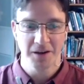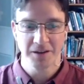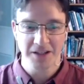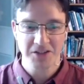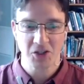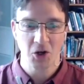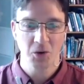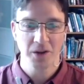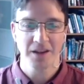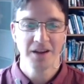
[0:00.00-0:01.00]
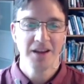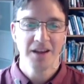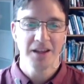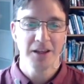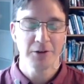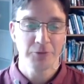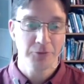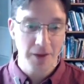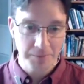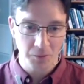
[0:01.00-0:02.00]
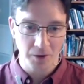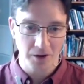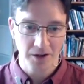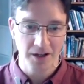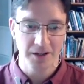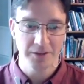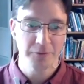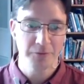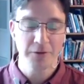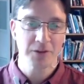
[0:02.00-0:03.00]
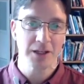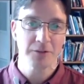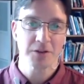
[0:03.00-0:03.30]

gets going in February on the 15th.